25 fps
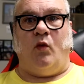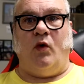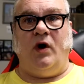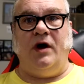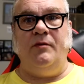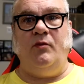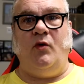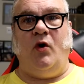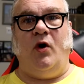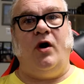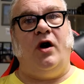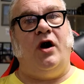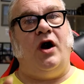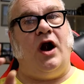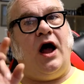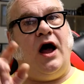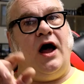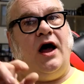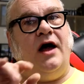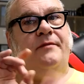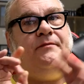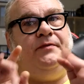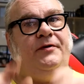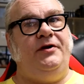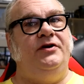One more
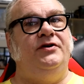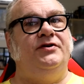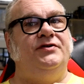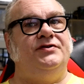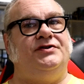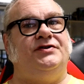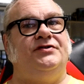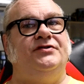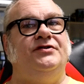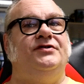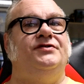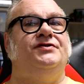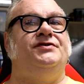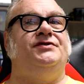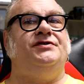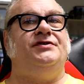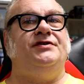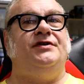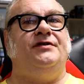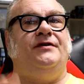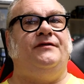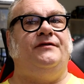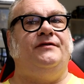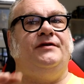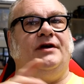on piercers,
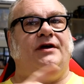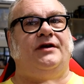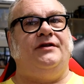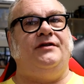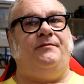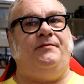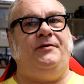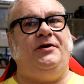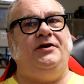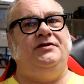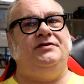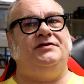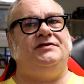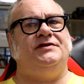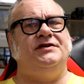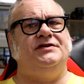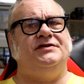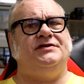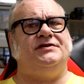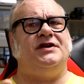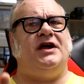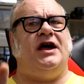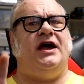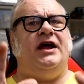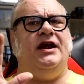uh, on the
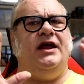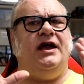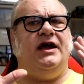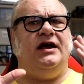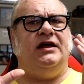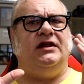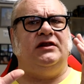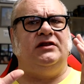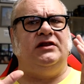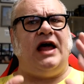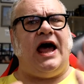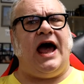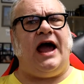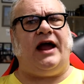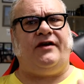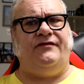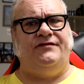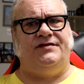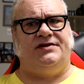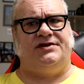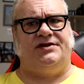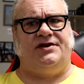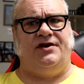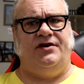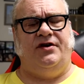piercing side, lack
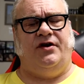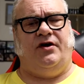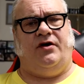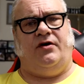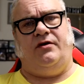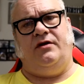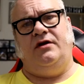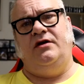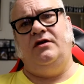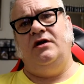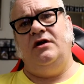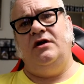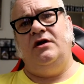of skill.